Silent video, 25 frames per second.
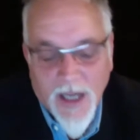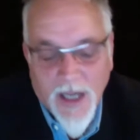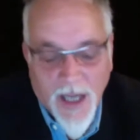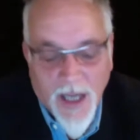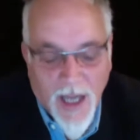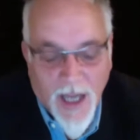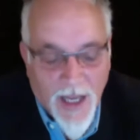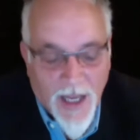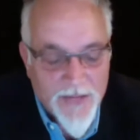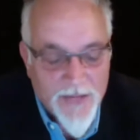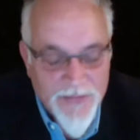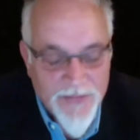
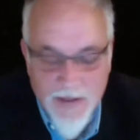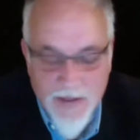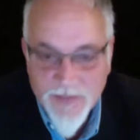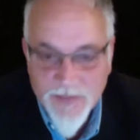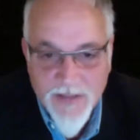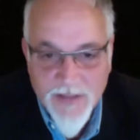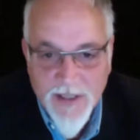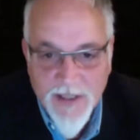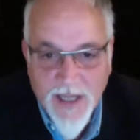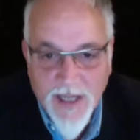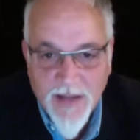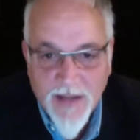it's just
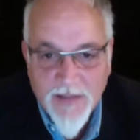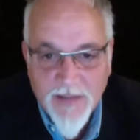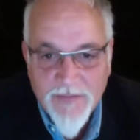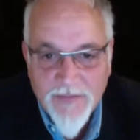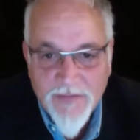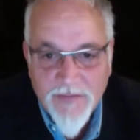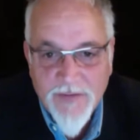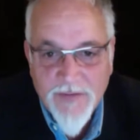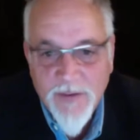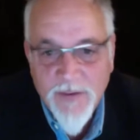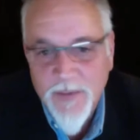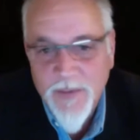another
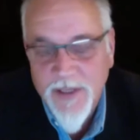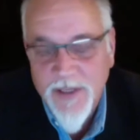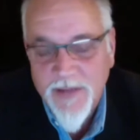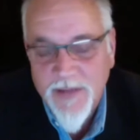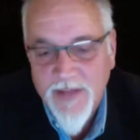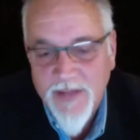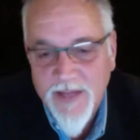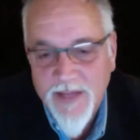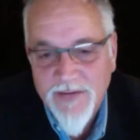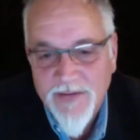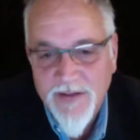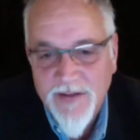fulfillment, and
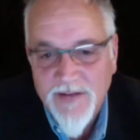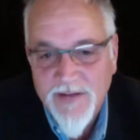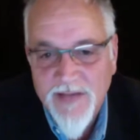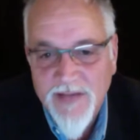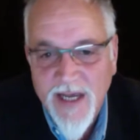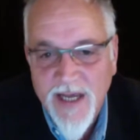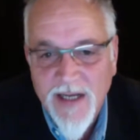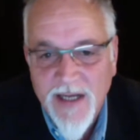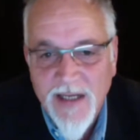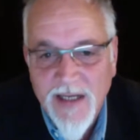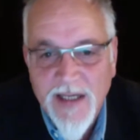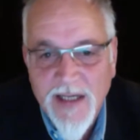that's
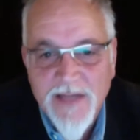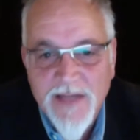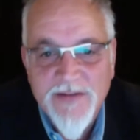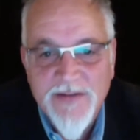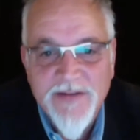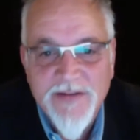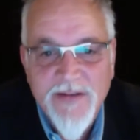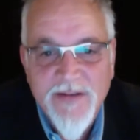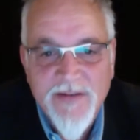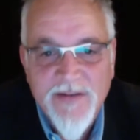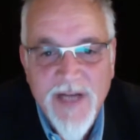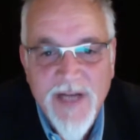exactly
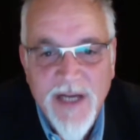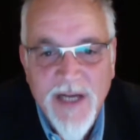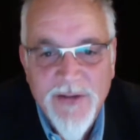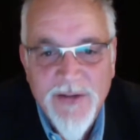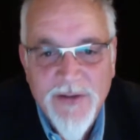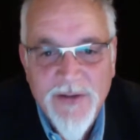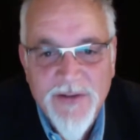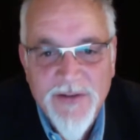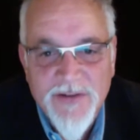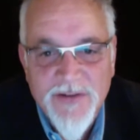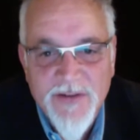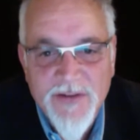
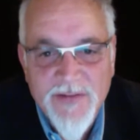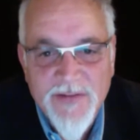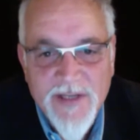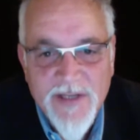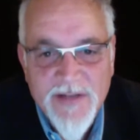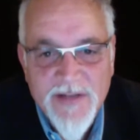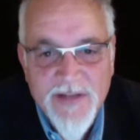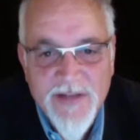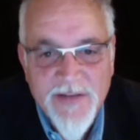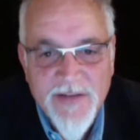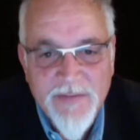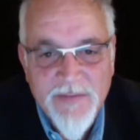
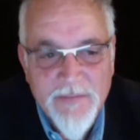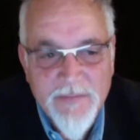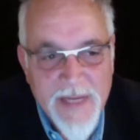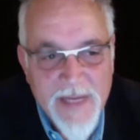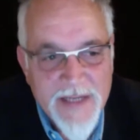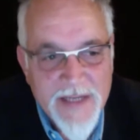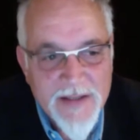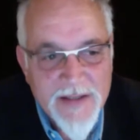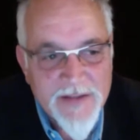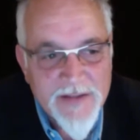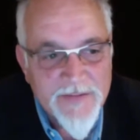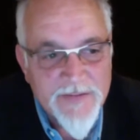777
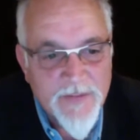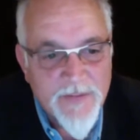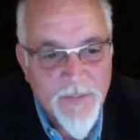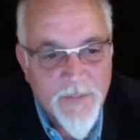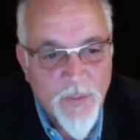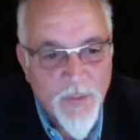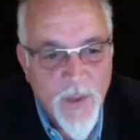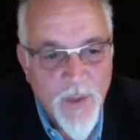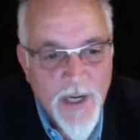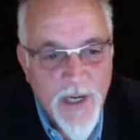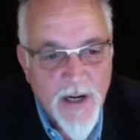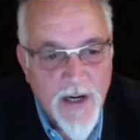meters from
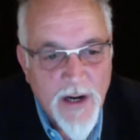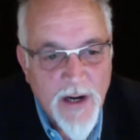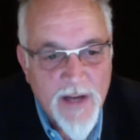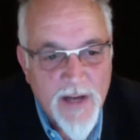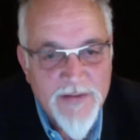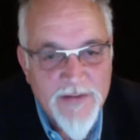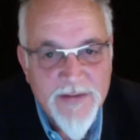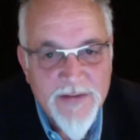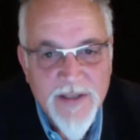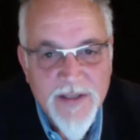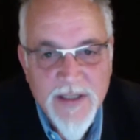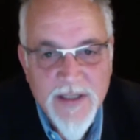where I
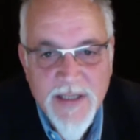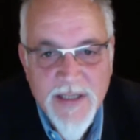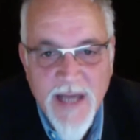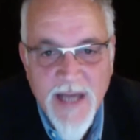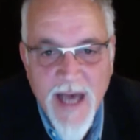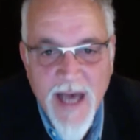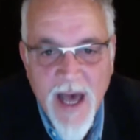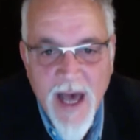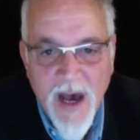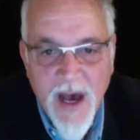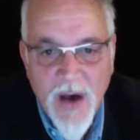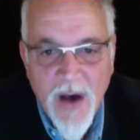sit
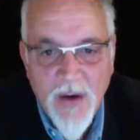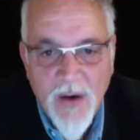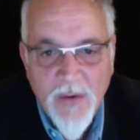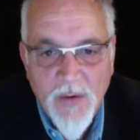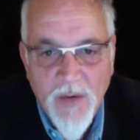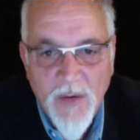now